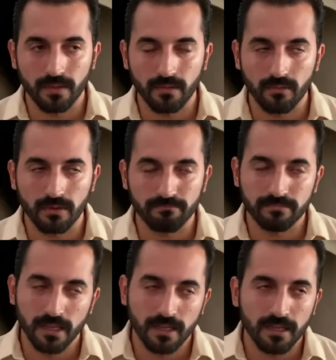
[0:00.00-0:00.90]
Well,
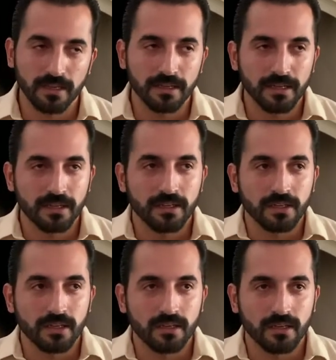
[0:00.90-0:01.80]

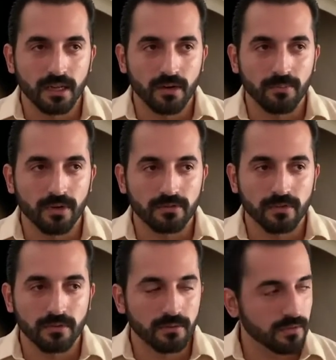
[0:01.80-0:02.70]
how do I put it?
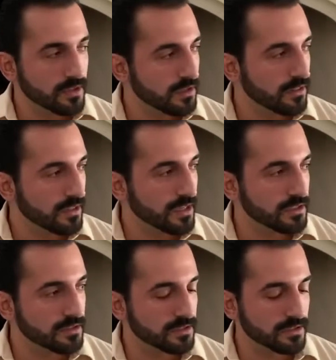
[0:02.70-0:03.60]
So
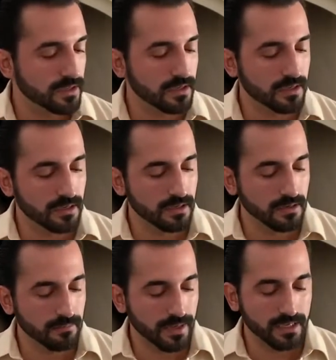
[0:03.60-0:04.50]
these
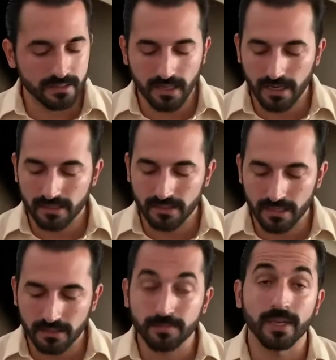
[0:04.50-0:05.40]
bass lines and
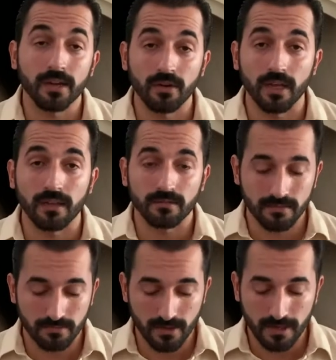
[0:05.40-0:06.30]
these piano lines,
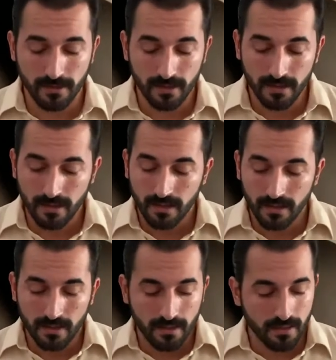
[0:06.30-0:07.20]
right?
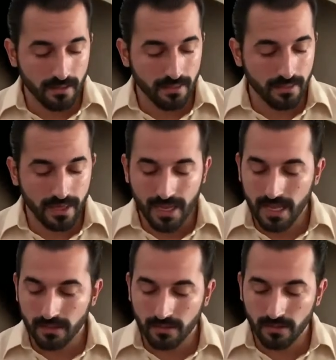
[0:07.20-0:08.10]

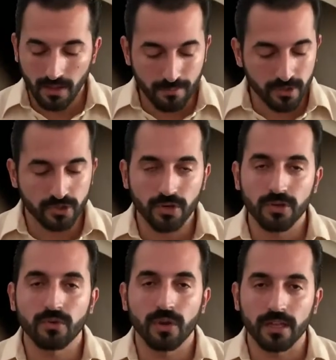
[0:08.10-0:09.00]
I'm going to show
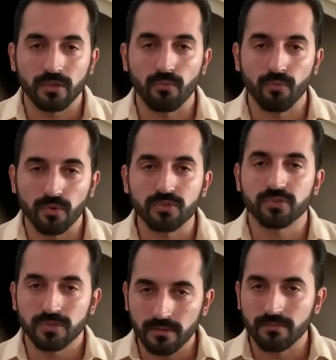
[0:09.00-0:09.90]
you like the
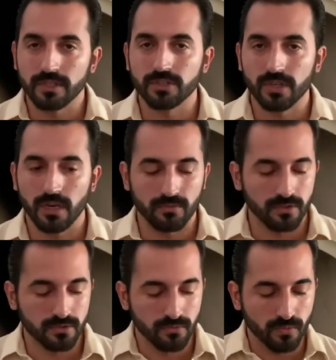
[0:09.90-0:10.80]
roots of these
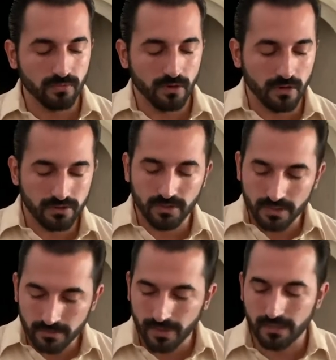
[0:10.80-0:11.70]
genres with regards to
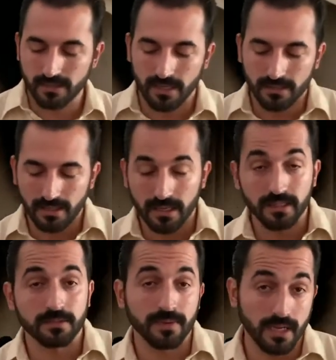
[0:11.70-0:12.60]
these bass lines and
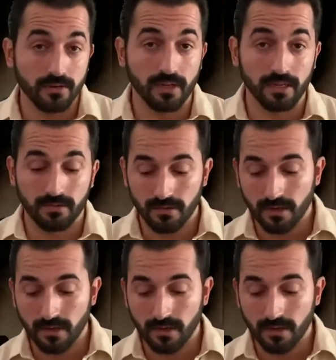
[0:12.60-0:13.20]
these piano lines,